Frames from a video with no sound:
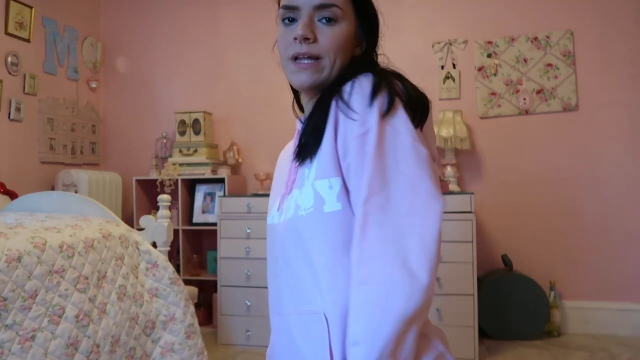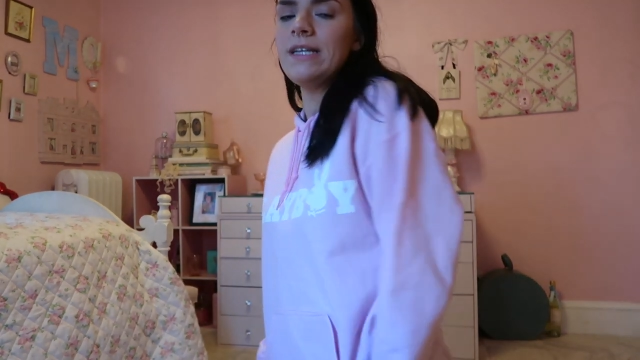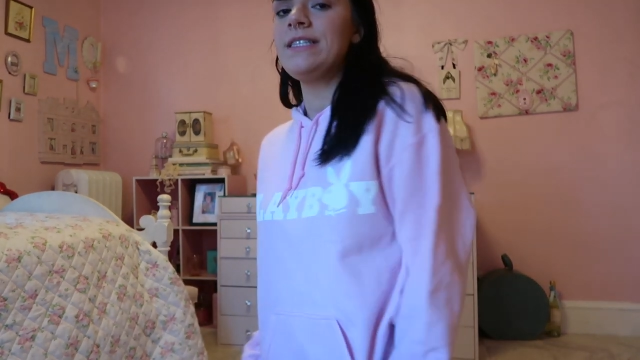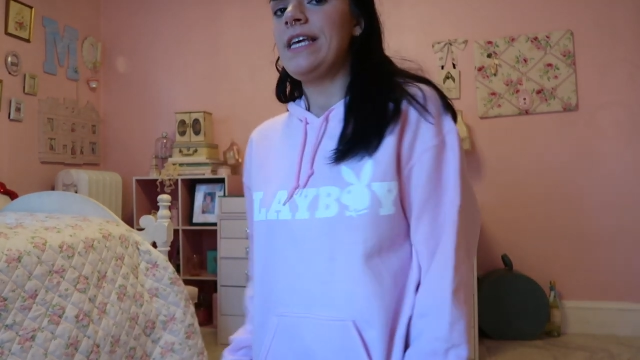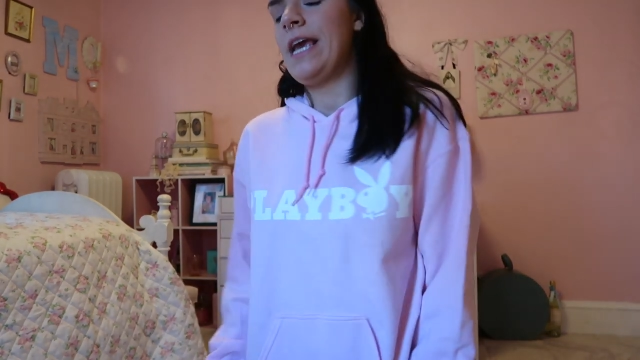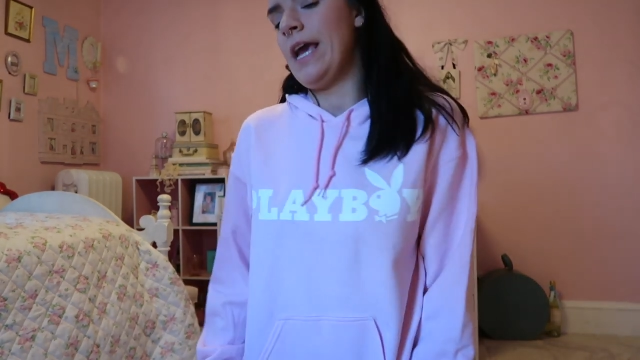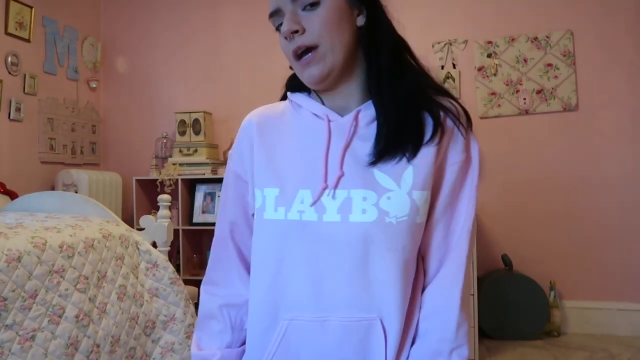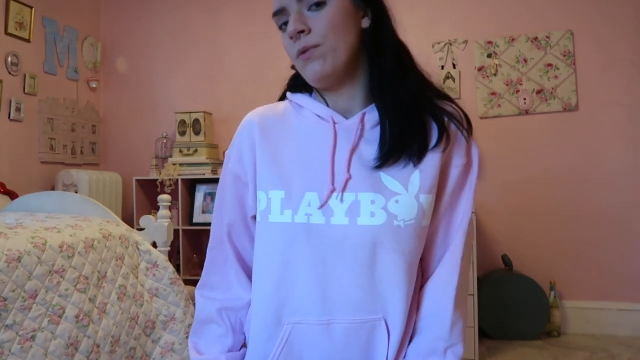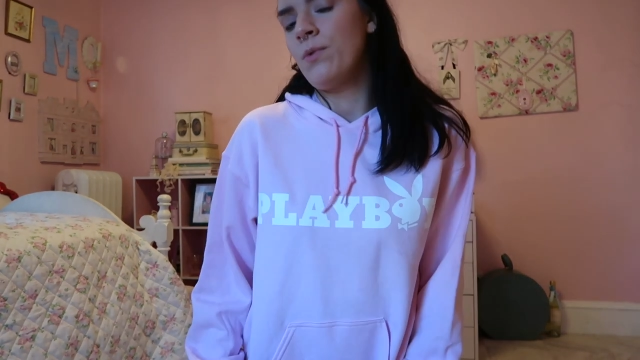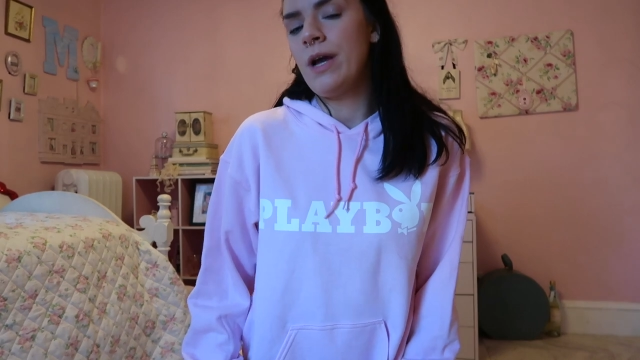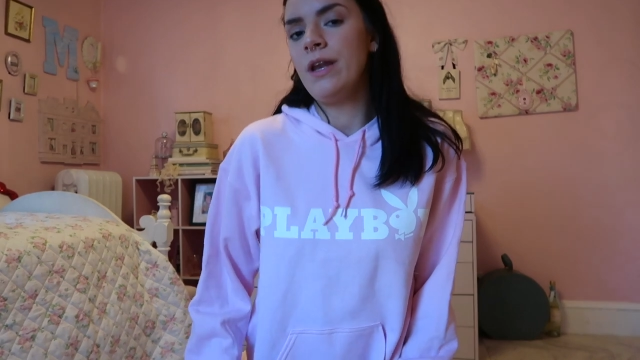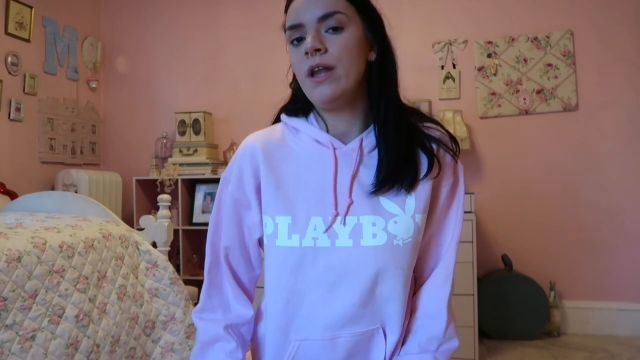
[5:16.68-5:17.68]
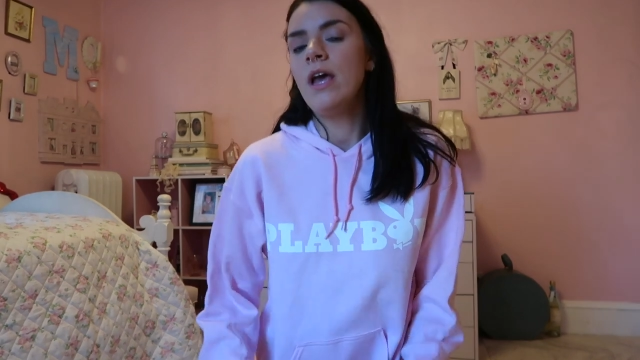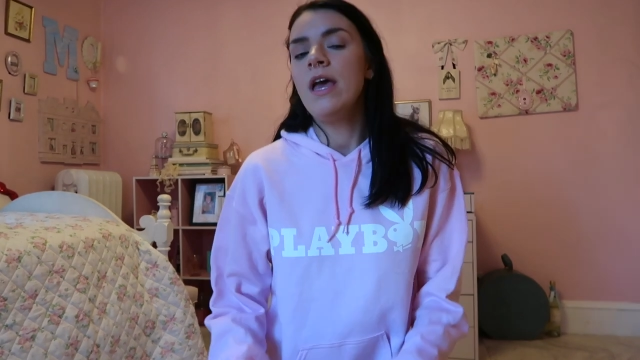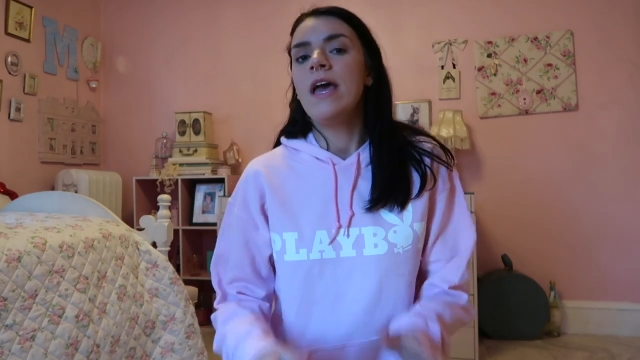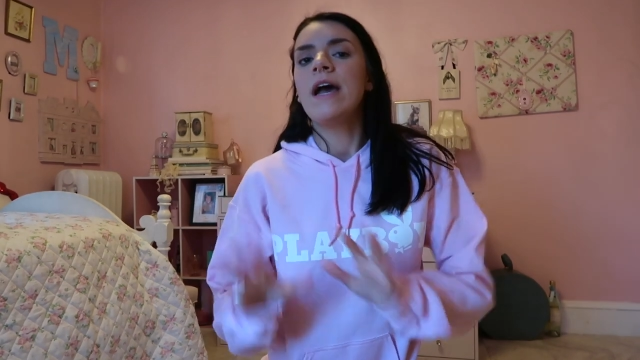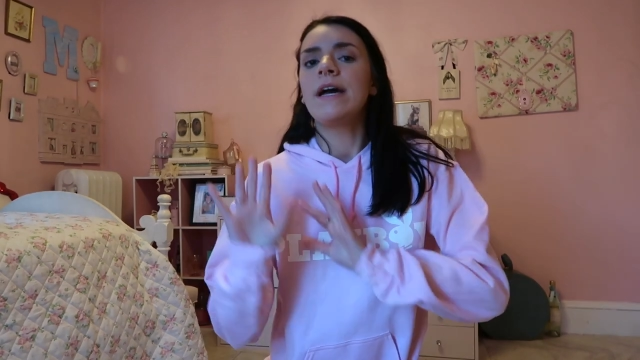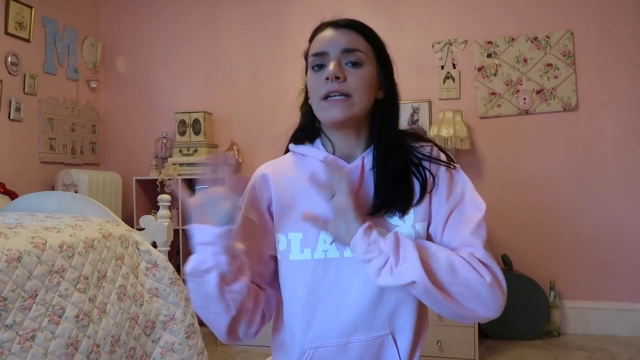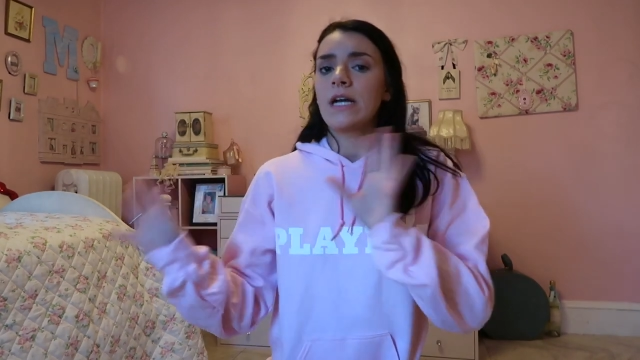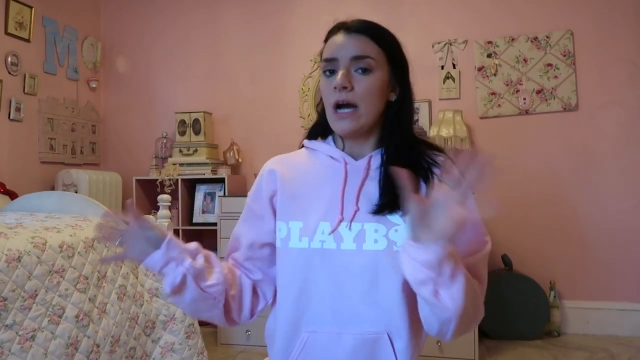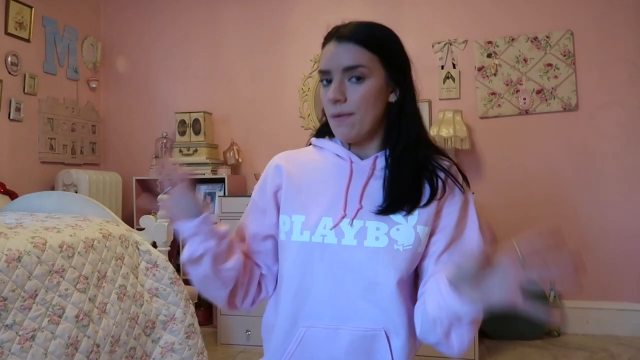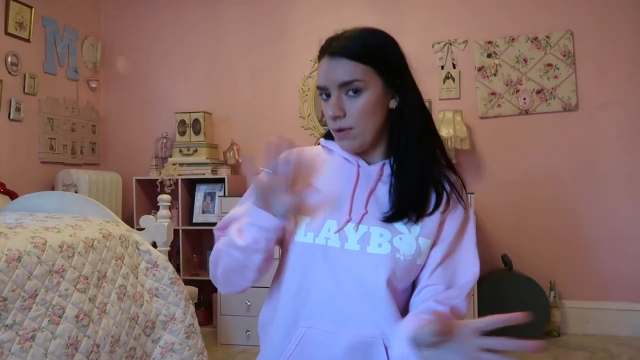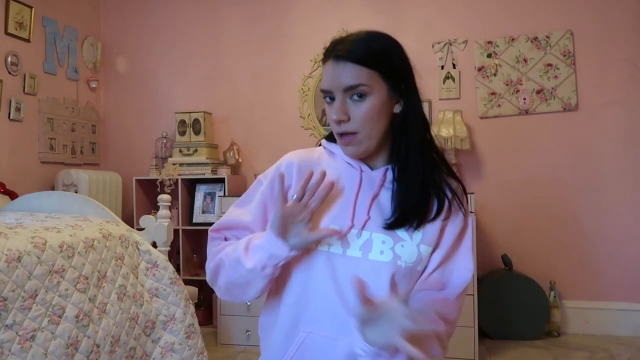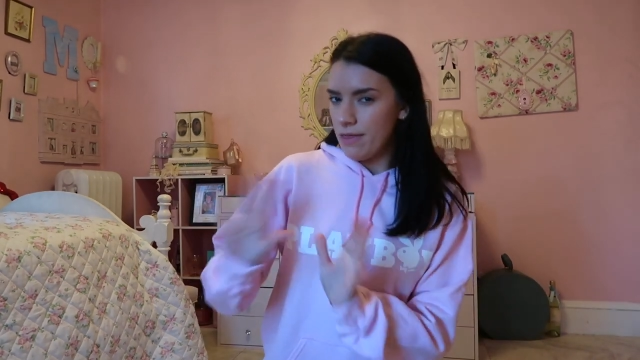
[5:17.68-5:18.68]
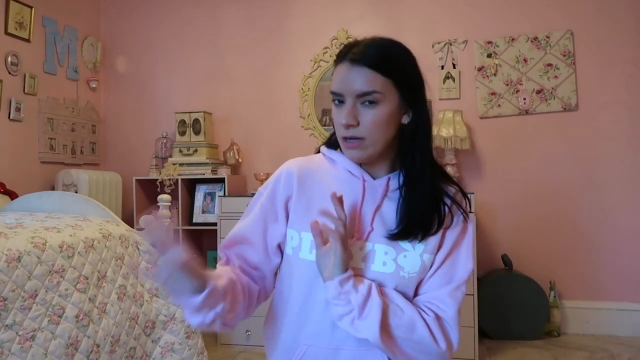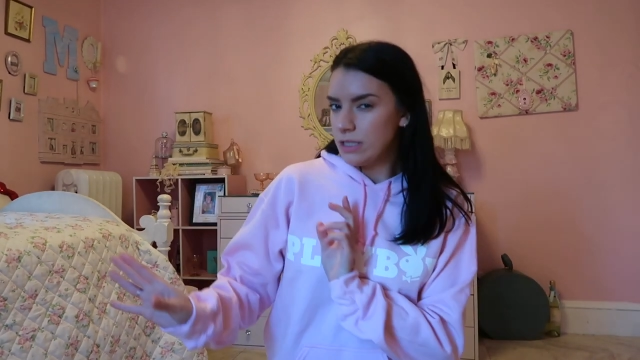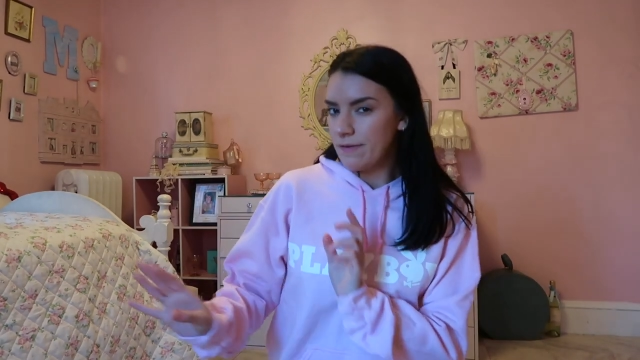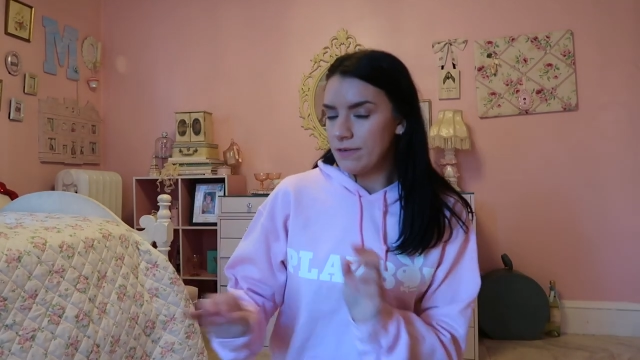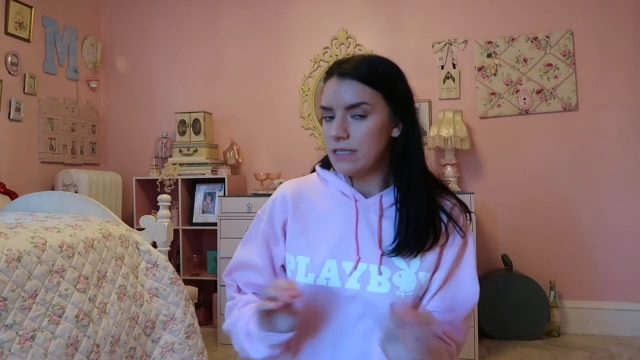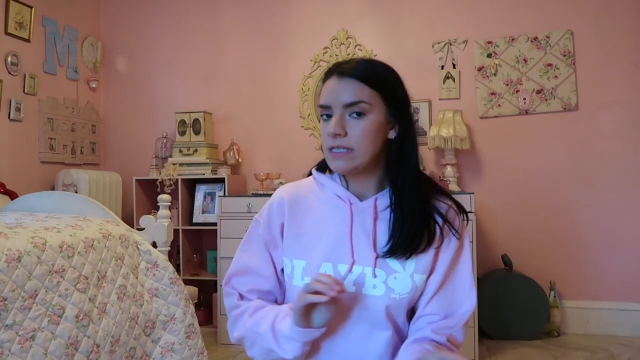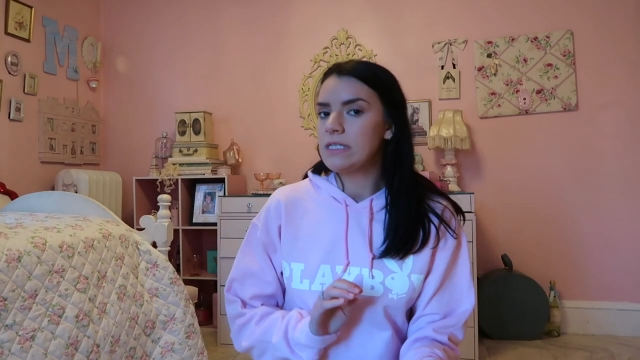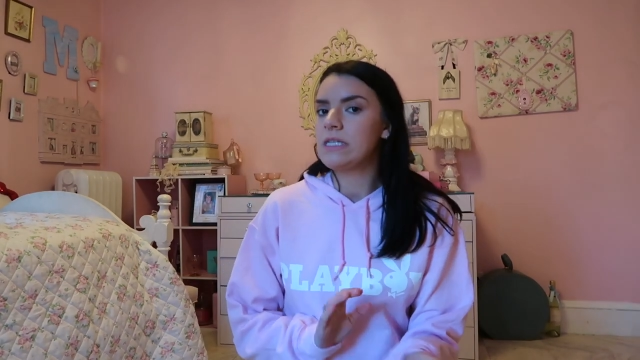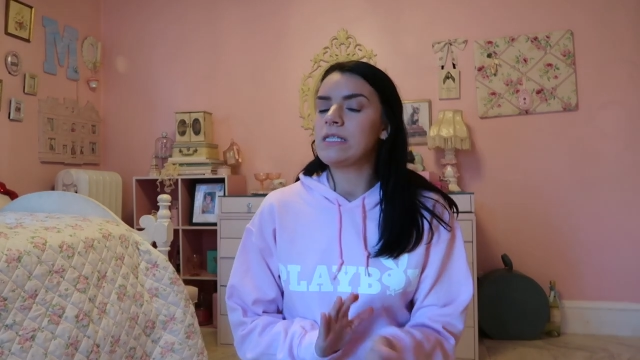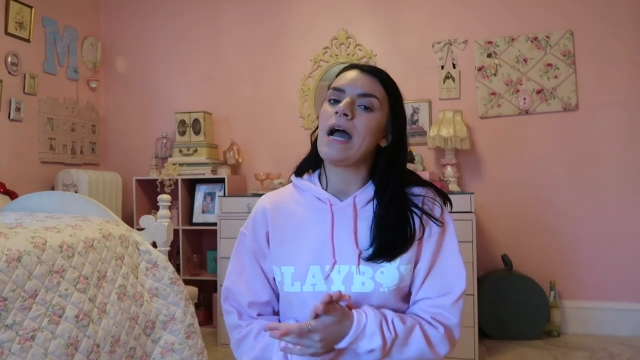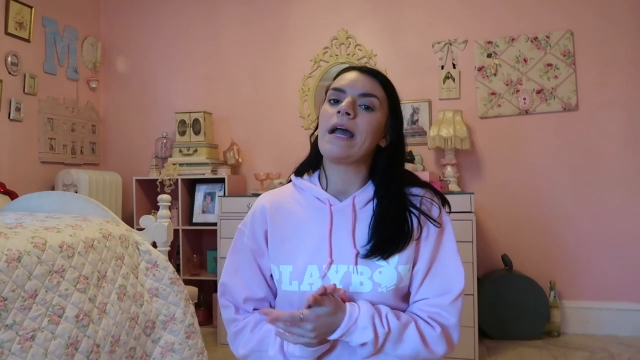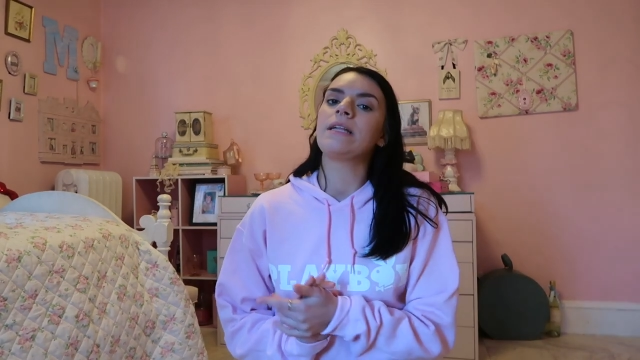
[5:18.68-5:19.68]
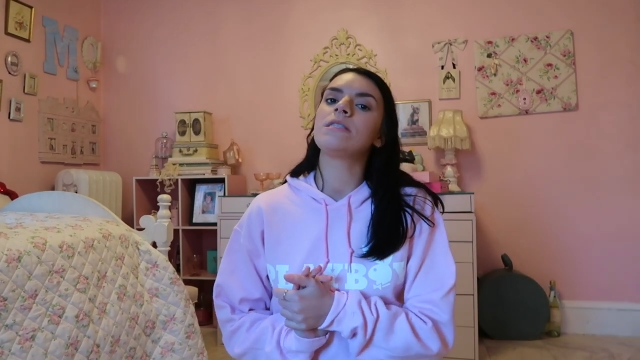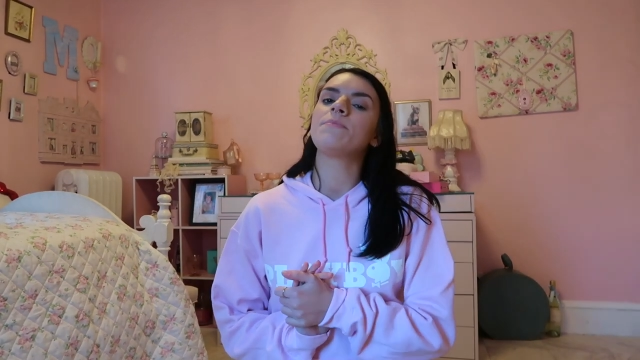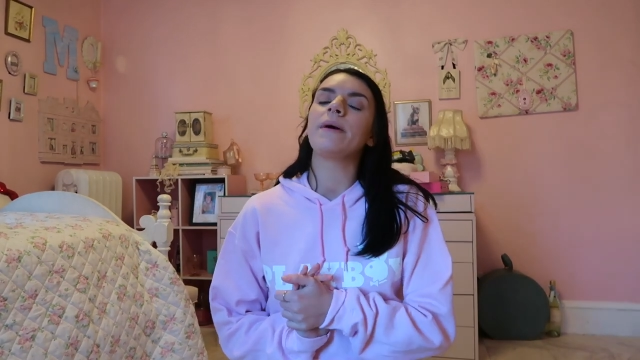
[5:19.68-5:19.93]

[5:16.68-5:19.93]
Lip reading: had a tan one and a couple other different designs,